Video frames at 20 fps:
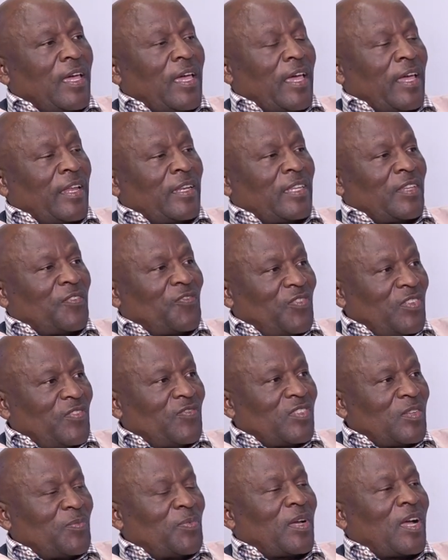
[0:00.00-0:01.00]
and
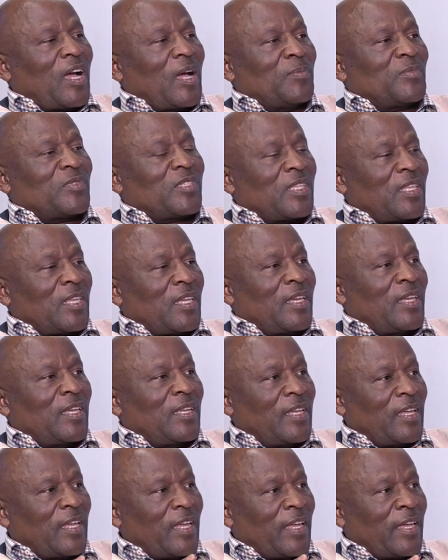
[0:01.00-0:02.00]
50 becomes the
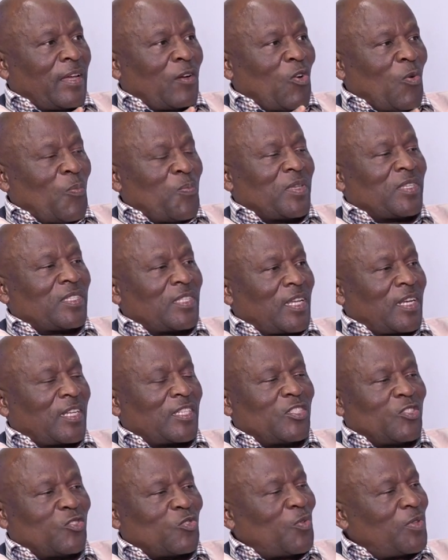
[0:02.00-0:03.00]
compensatory
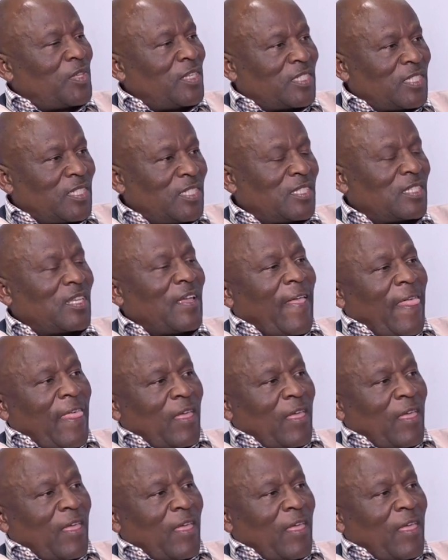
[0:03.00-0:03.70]
seats, or the seats